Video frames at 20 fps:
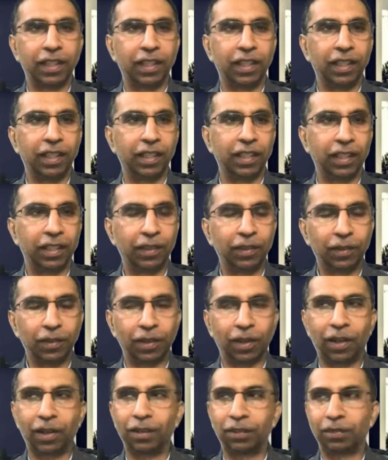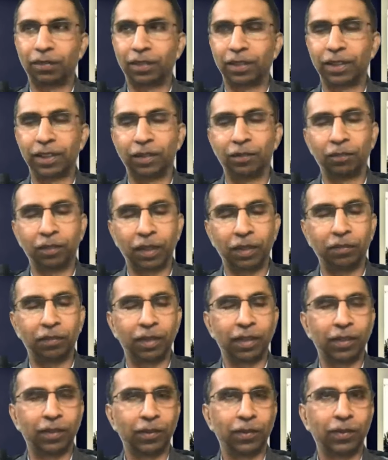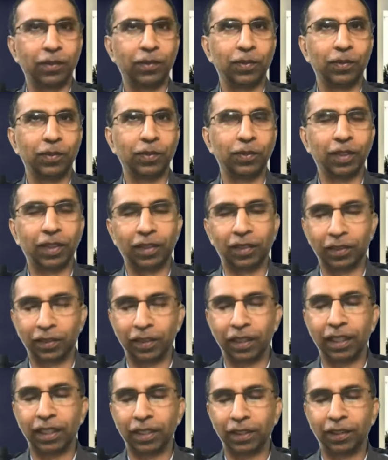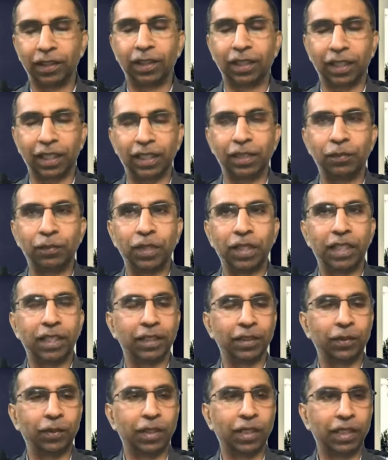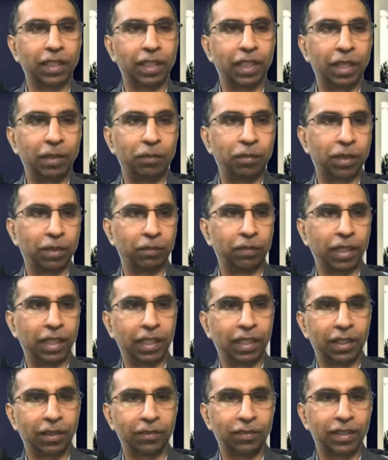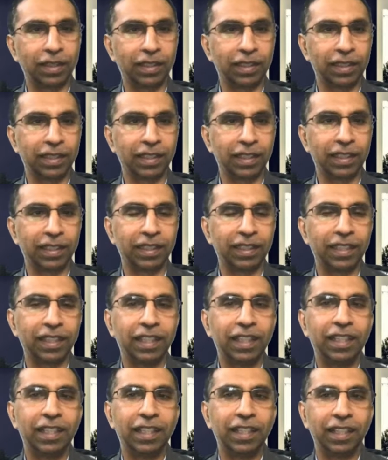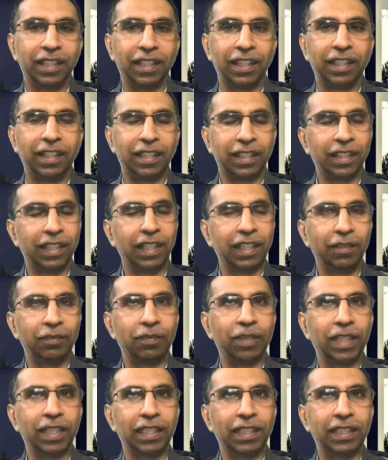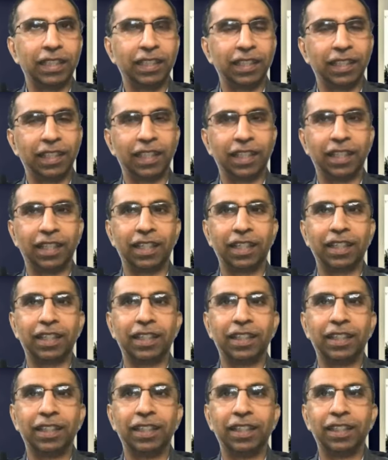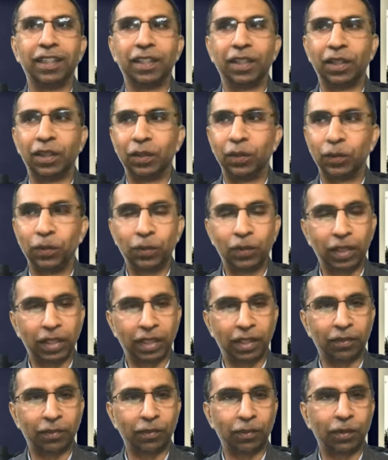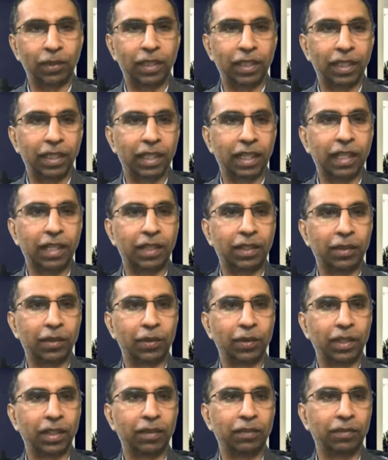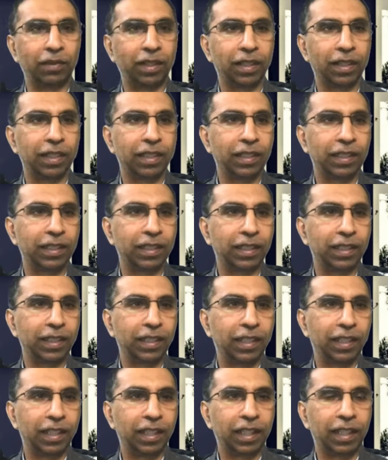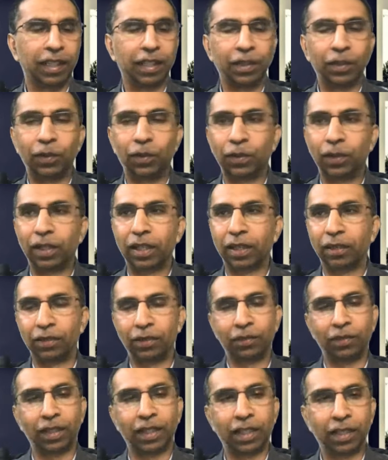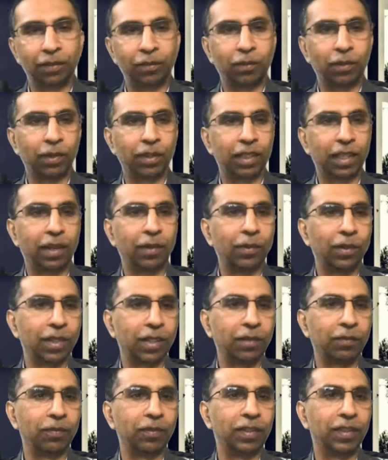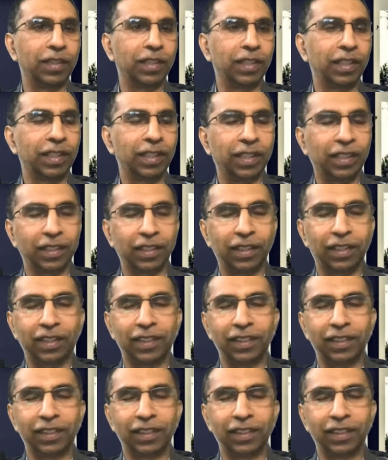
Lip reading: It look odd for some people who are not experienced what the deeper meaning of this is. It really means that you have only right to your efforts and you don't have to worry about the outcomes. To